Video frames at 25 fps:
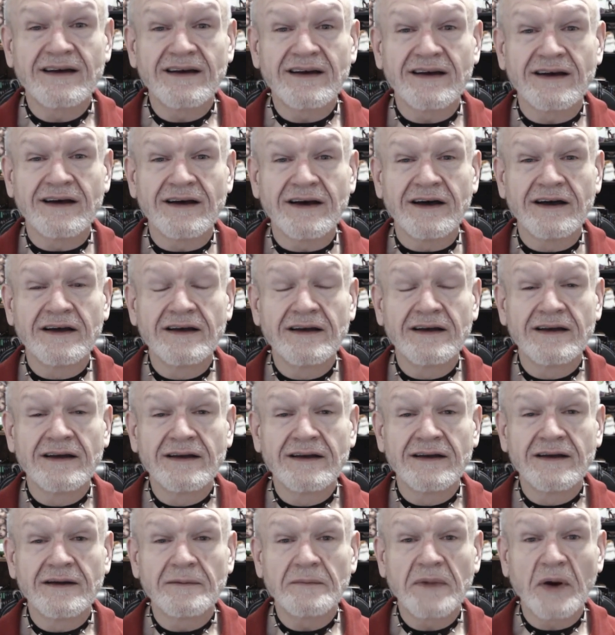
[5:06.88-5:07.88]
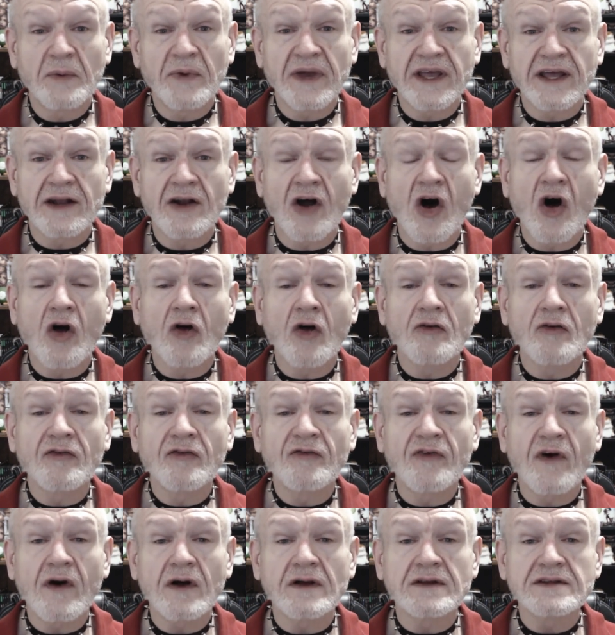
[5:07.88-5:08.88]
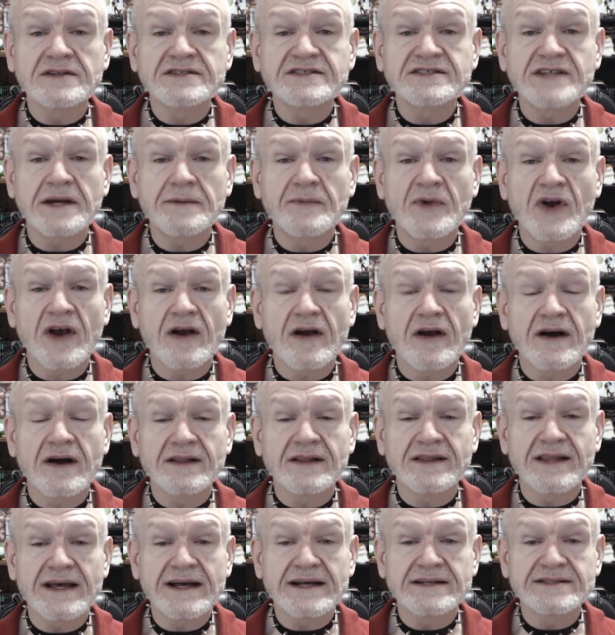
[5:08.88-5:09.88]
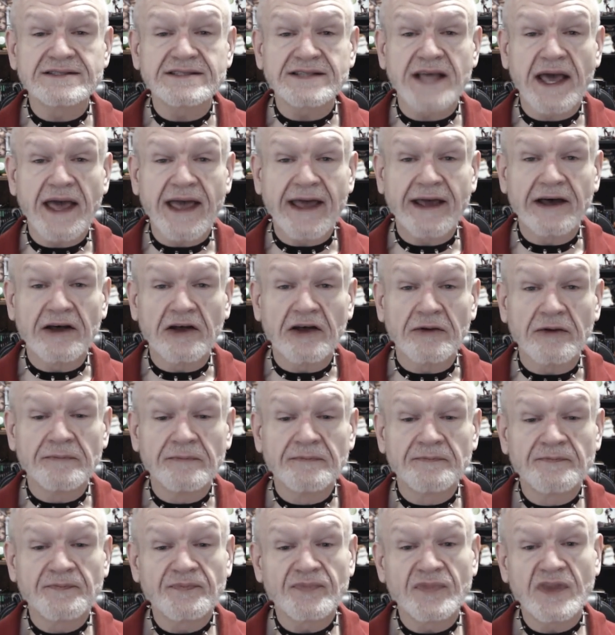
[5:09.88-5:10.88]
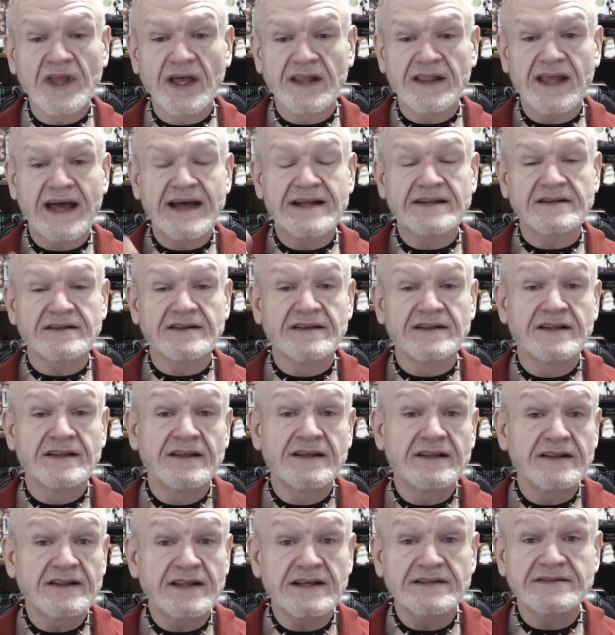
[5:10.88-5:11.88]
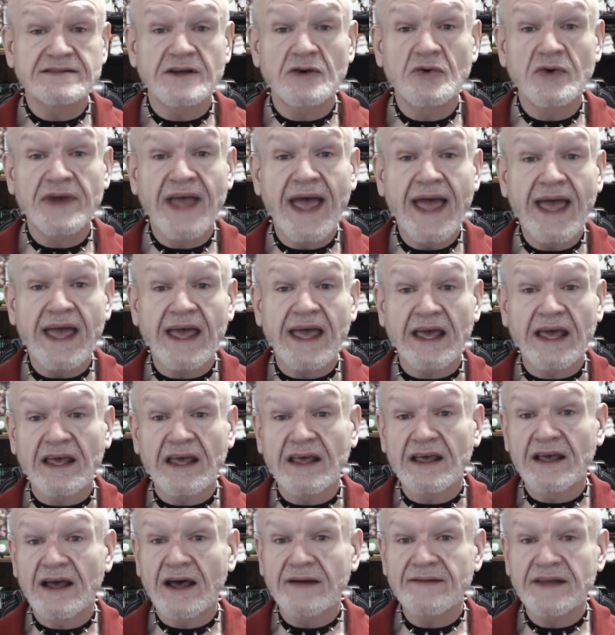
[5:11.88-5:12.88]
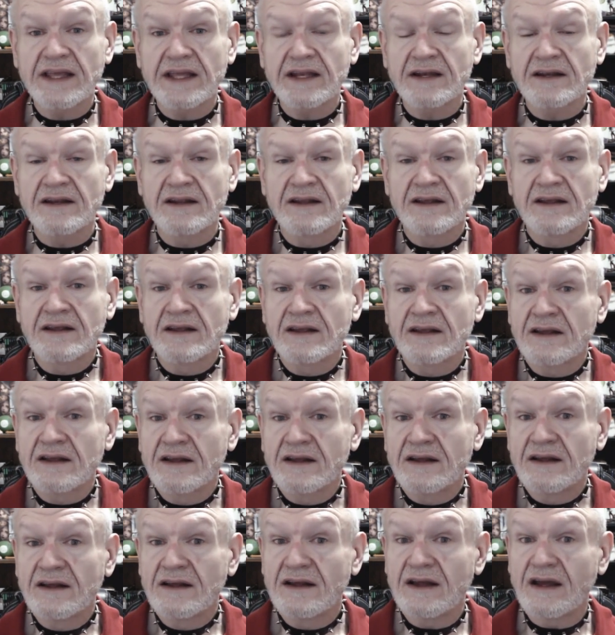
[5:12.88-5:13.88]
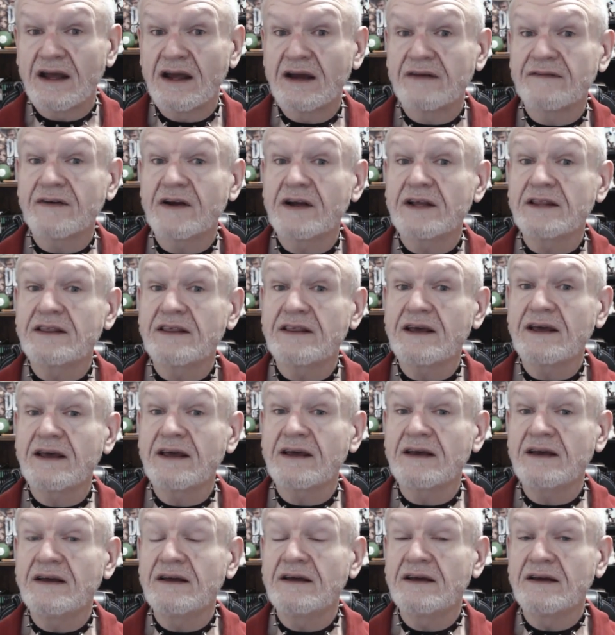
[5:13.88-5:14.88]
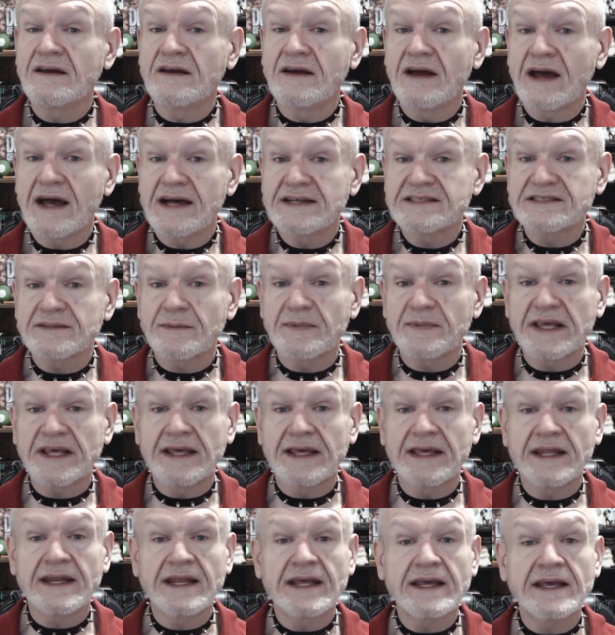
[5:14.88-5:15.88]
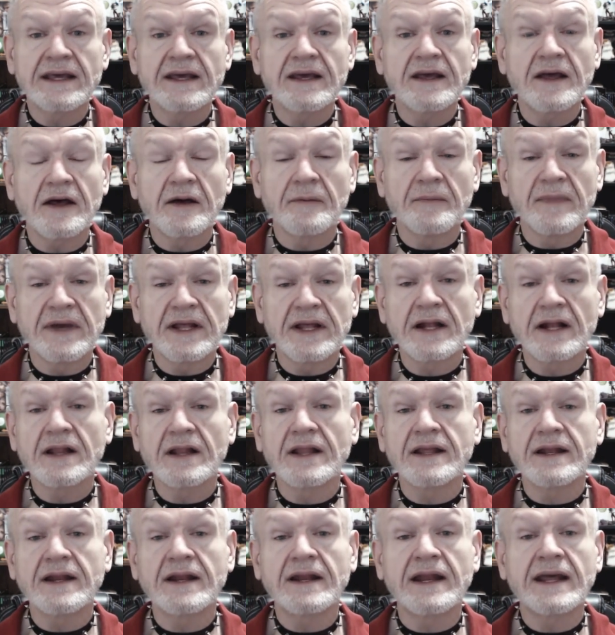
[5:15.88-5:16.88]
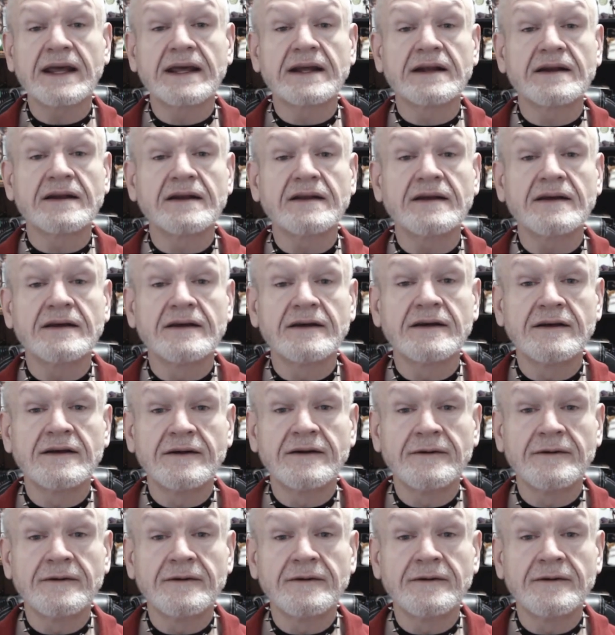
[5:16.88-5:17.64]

uh, but we can all fall somewhere on that scale. And that that's okay. I mean, everything has a beginning, a middle, and an end.